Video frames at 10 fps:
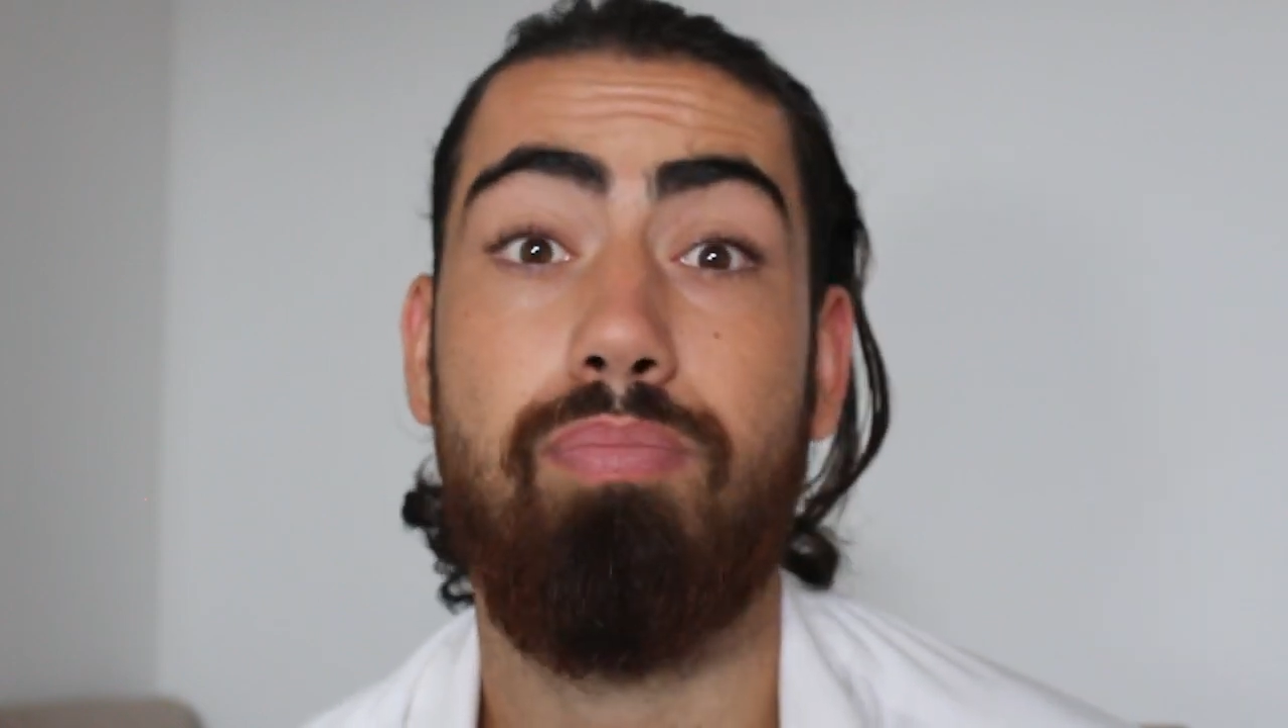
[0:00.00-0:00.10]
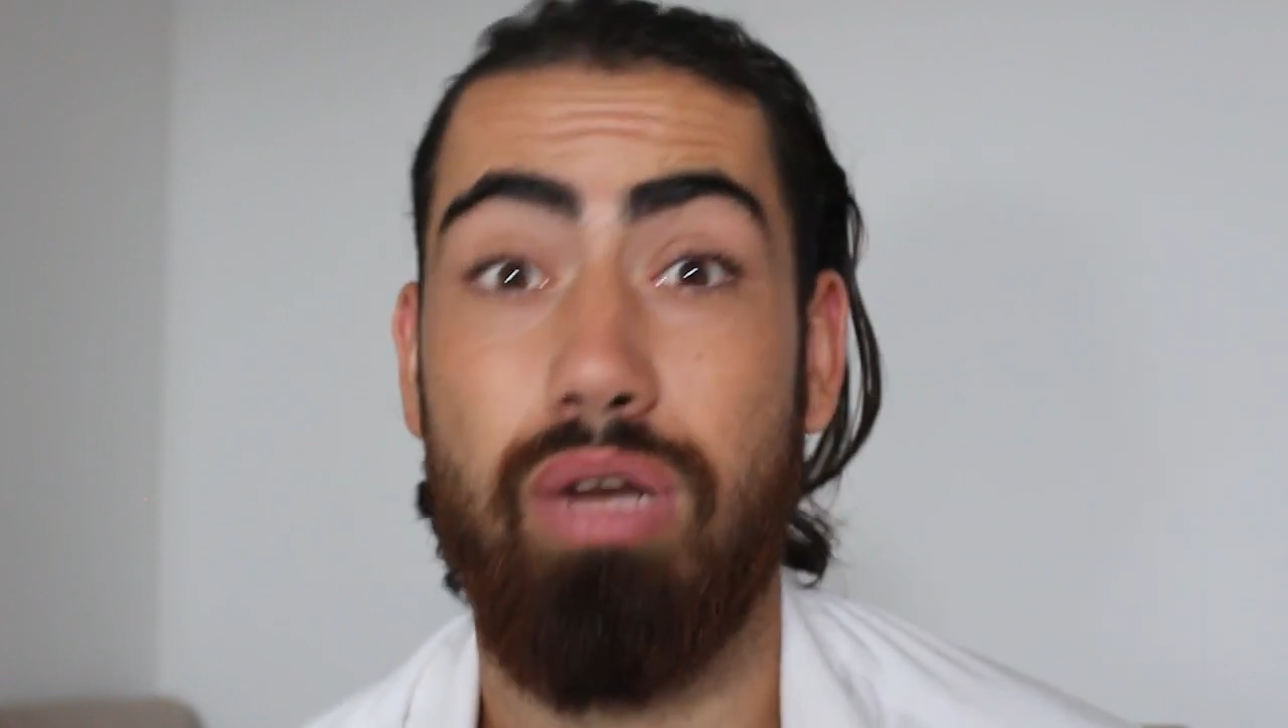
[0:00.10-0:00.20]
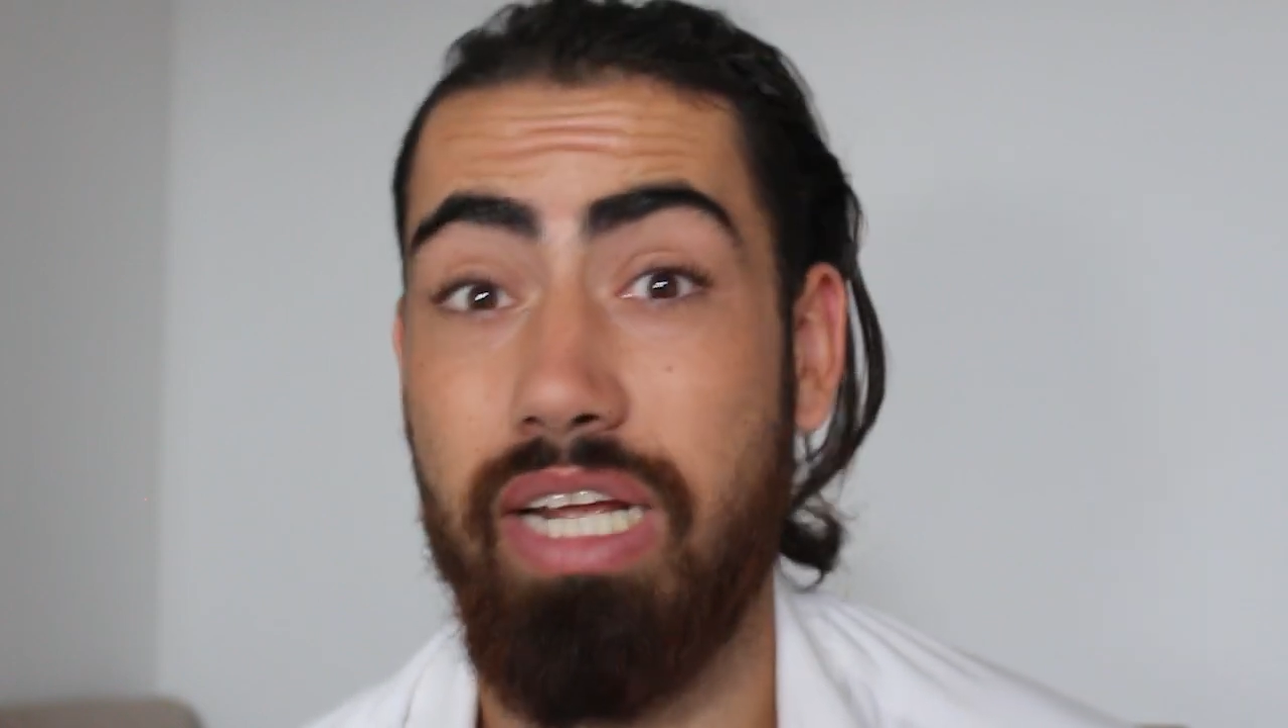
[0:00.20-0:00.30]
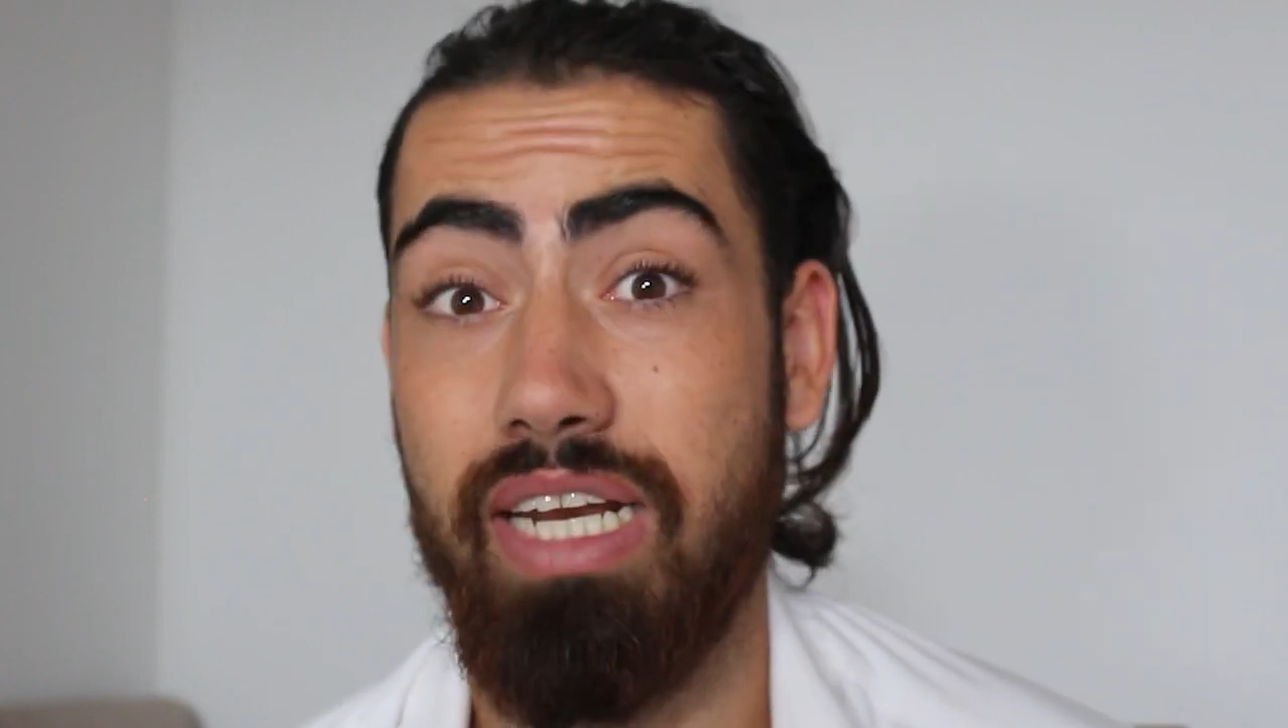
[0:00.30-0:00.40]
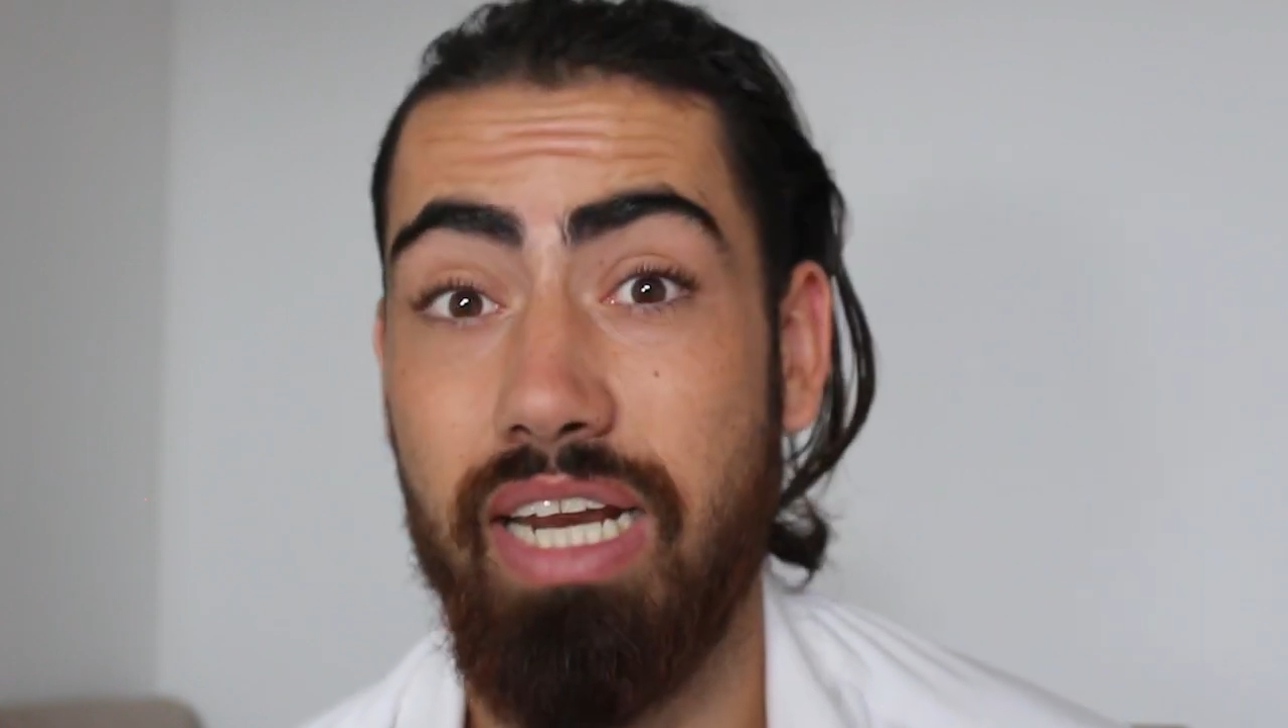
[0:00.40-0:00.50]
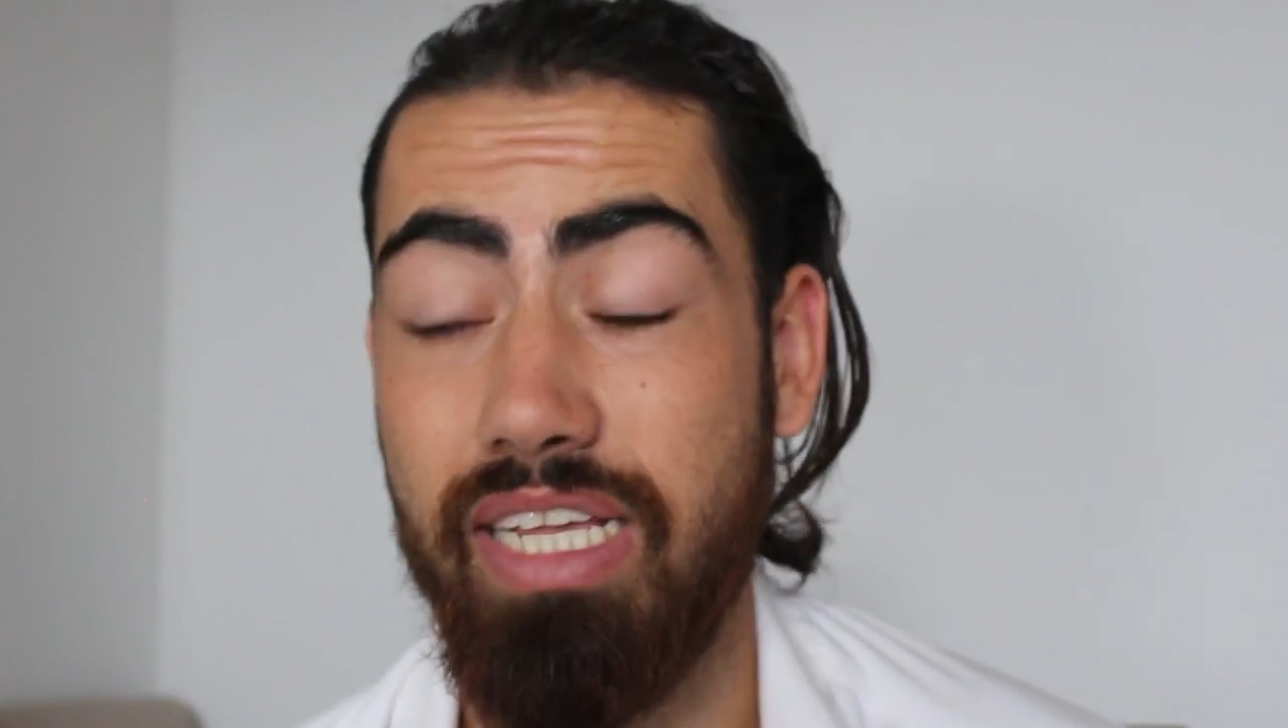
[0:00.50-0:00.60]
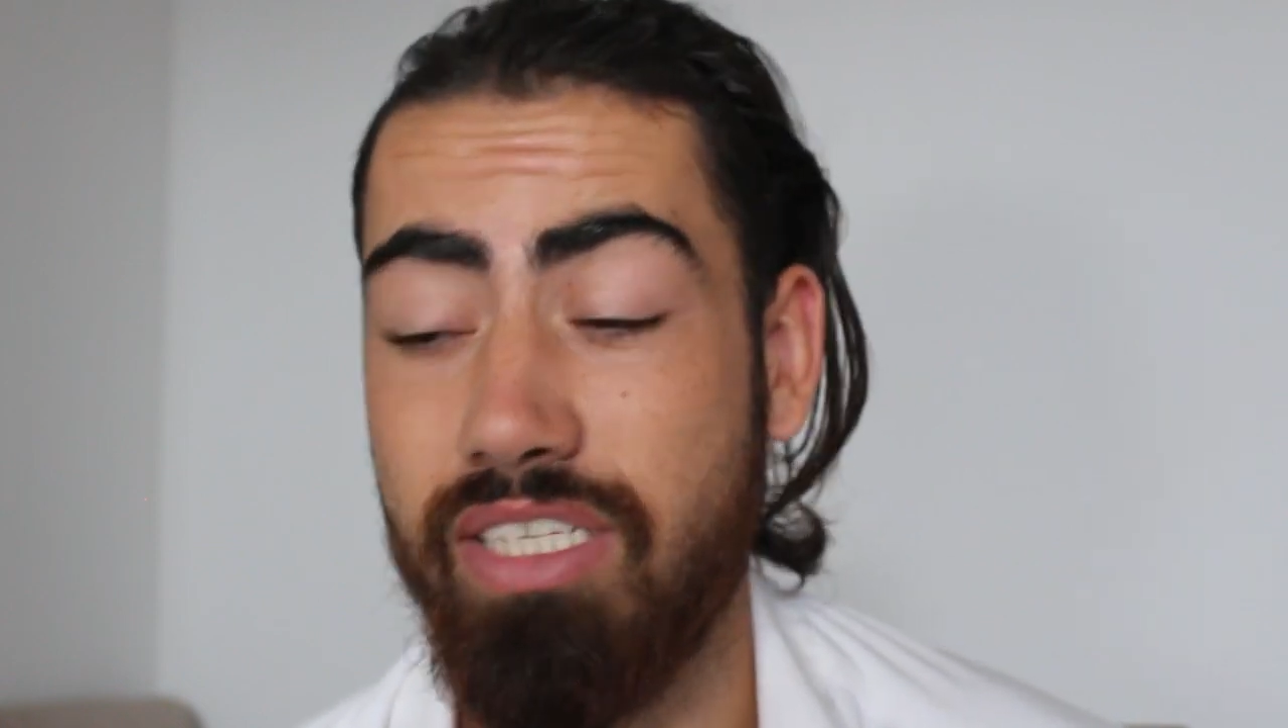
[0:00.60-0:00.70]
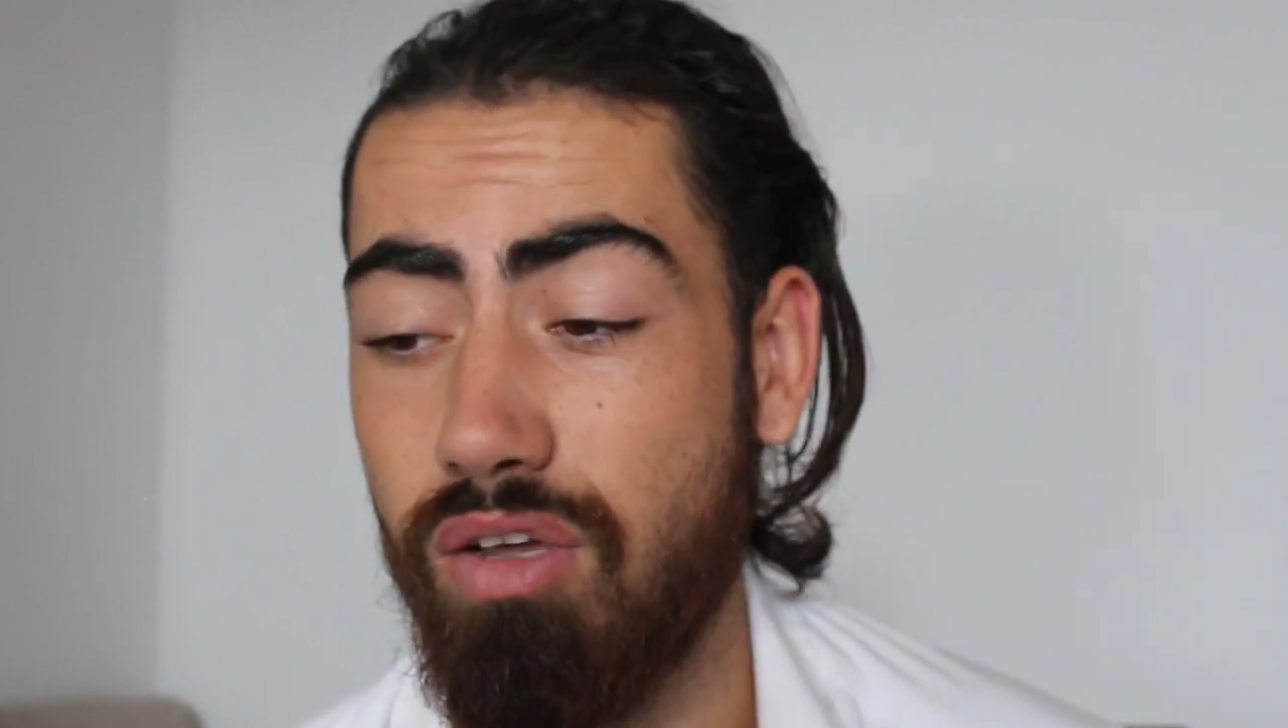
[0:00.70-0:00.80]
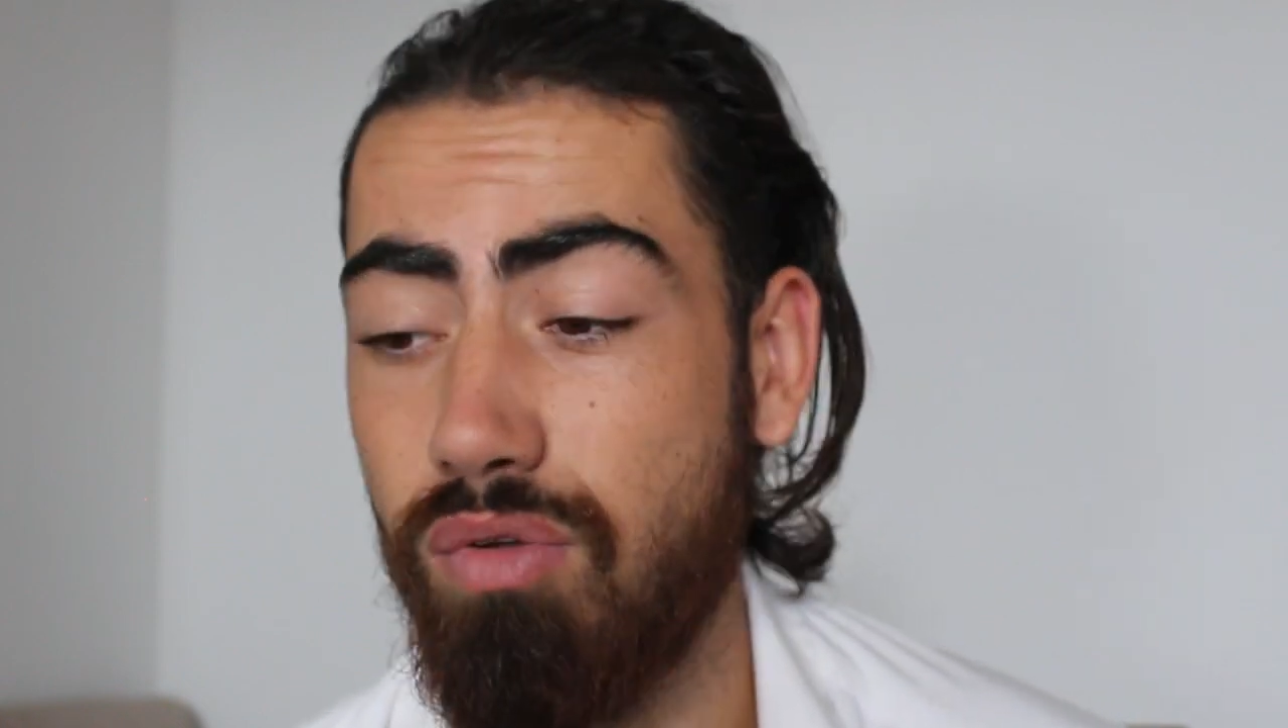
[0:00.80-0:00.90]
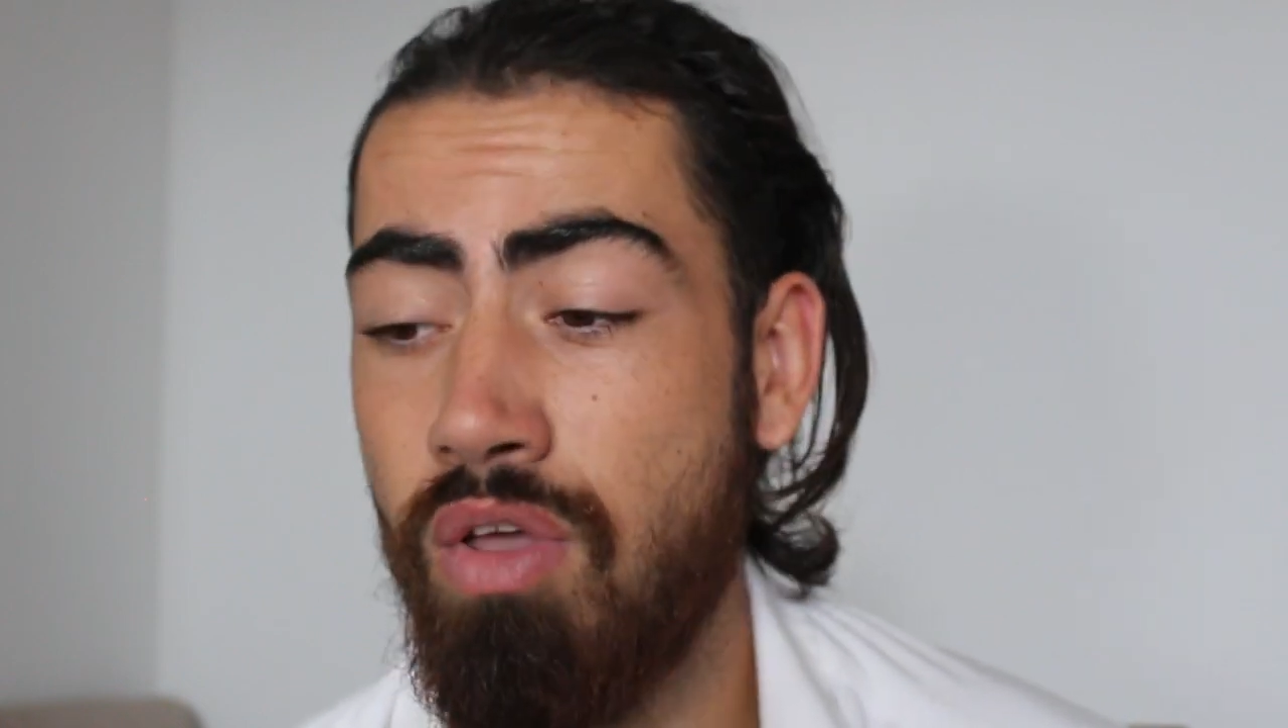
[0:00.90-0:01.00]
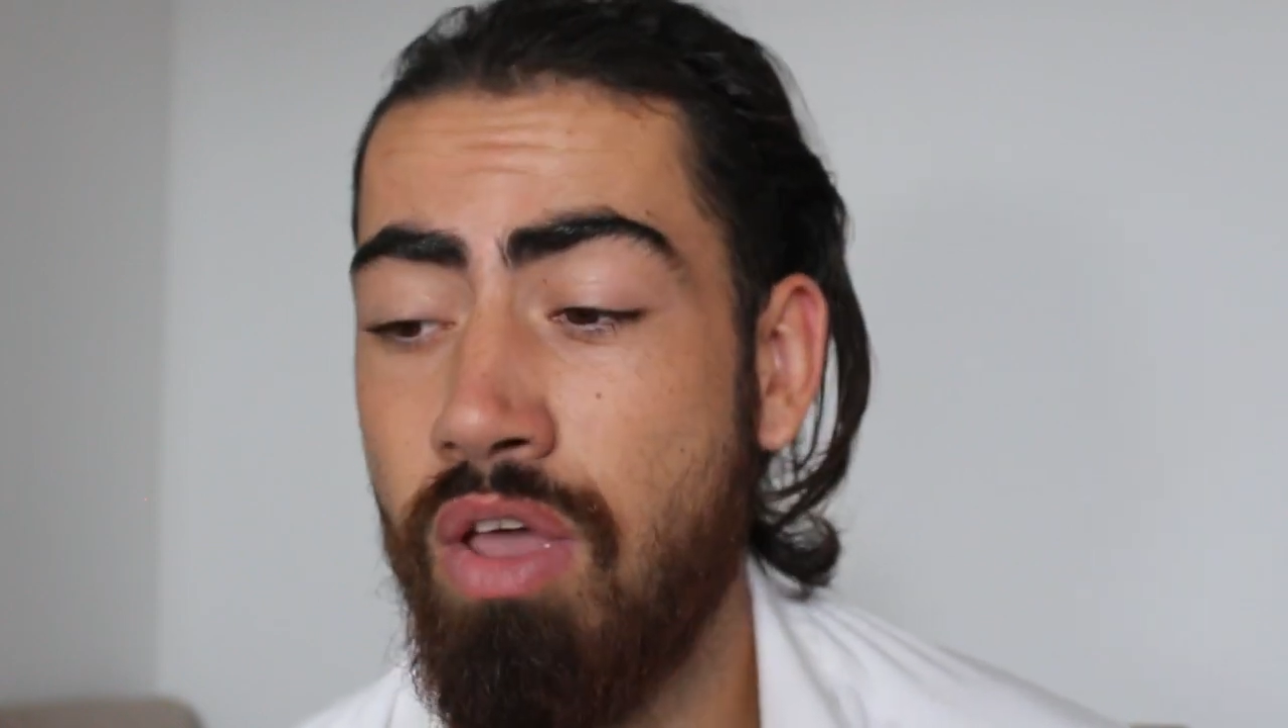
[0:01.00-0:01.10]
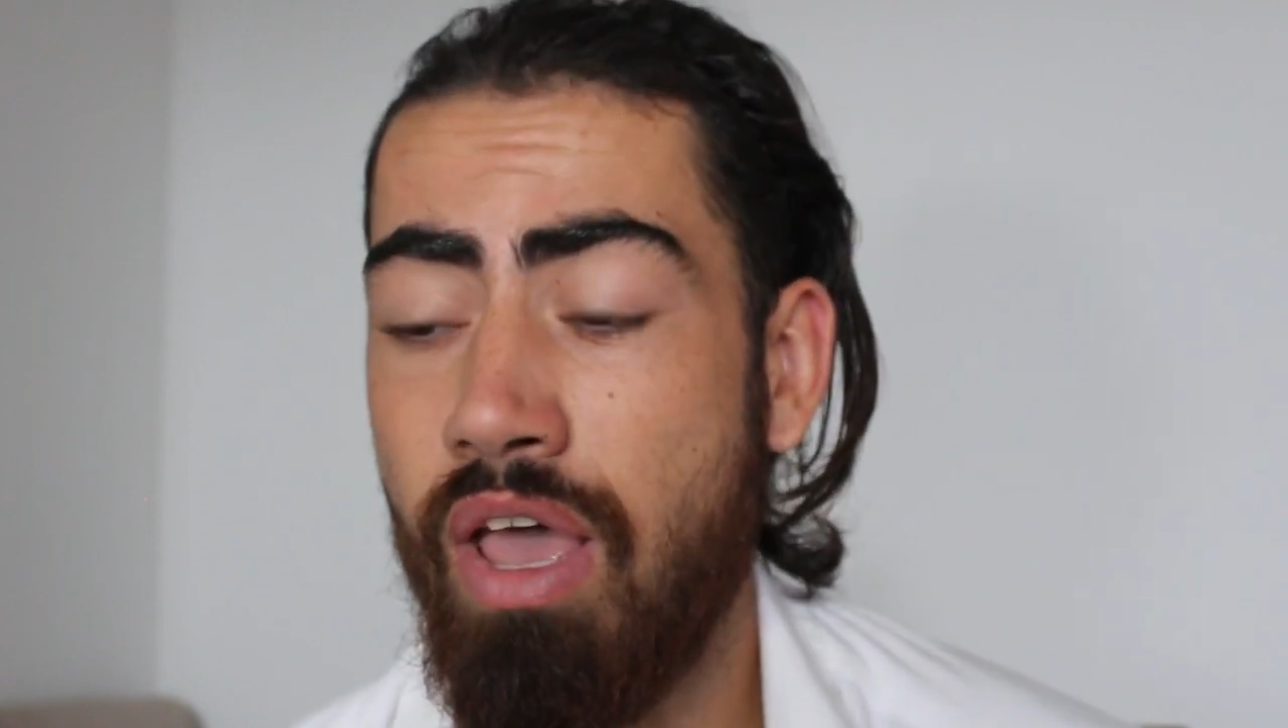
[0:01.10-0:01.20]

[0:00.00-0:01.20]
brilliantly. So